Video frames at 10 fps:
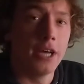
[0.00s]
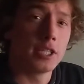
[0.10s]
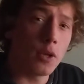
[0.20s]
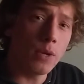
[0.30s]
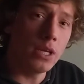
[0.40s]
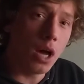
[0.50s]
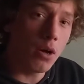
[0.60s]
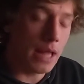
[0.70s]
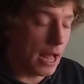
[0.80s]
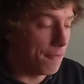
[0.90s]
So we
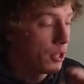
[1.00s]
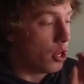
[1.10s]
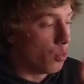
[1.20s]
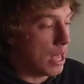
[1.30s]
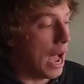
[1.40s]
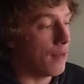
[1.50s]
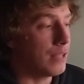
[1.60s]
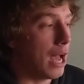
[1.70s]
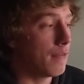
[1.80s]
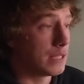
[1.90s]
know that we have
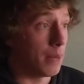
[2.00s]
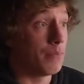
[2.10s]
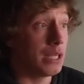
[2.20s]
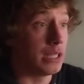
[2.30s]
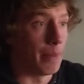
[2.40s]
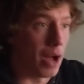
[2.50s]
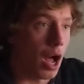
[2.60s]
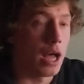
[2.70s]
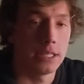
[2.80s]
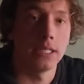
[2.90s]
to have something
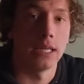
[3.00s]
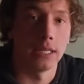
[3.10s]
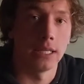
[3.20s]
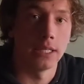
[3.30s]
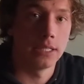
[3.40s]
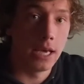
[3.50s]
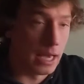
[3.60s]
depositing this.